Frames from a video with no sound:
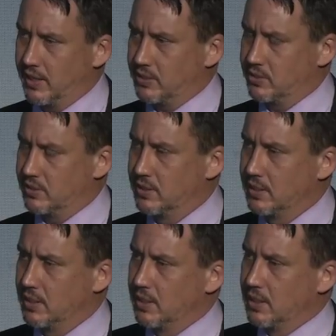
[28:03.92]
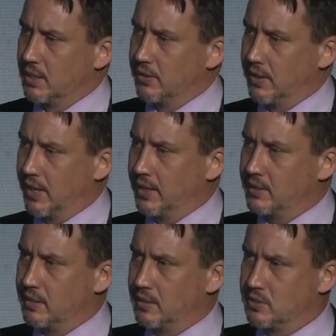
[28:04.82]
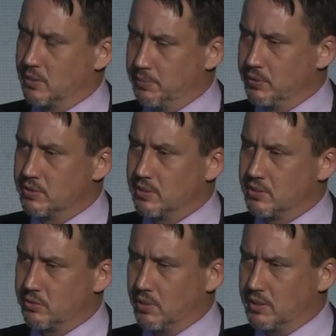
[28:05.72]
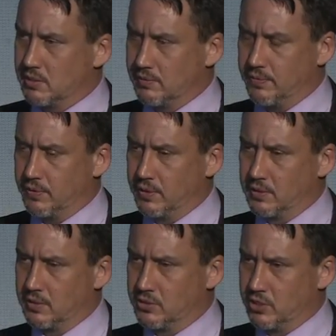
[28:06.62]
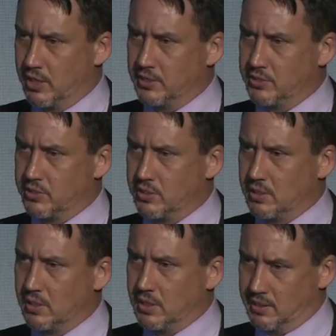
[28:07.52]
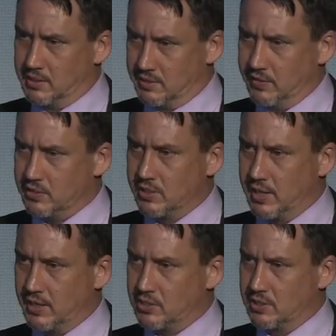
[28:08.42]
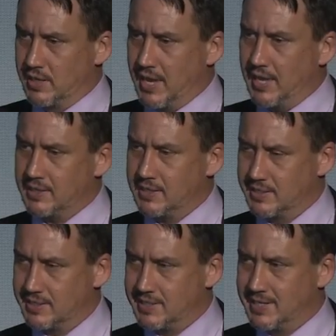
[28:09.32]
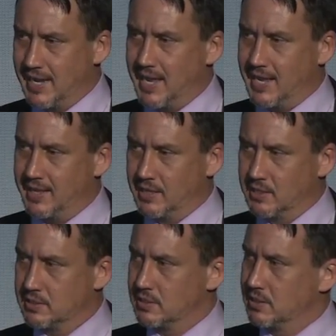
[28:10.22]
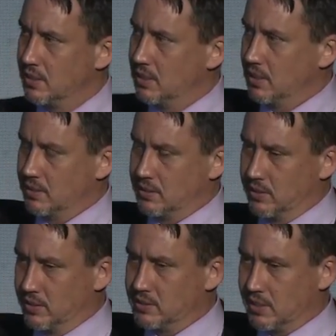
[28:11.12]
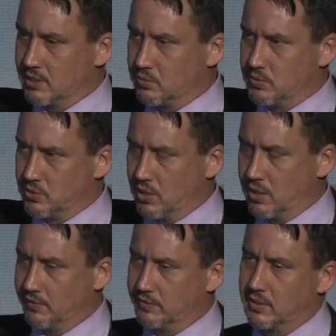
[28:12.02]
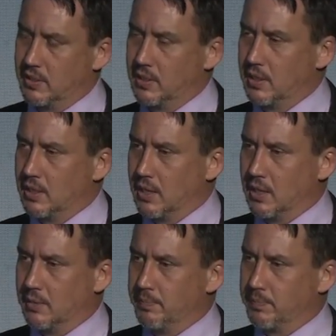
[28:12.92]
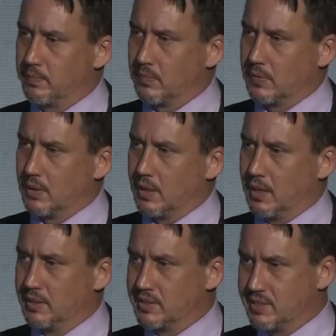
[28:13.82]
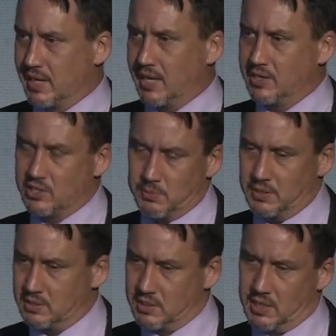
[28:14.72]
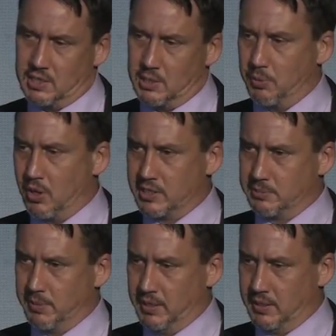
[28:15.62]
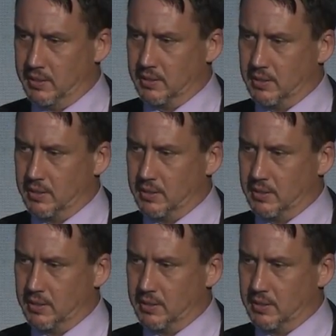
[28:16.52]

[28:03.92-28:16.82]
action, that it's an abuse of discretion for the judge in this eviction action not to stay this until this gets resolved. And stay just means hit the pause button.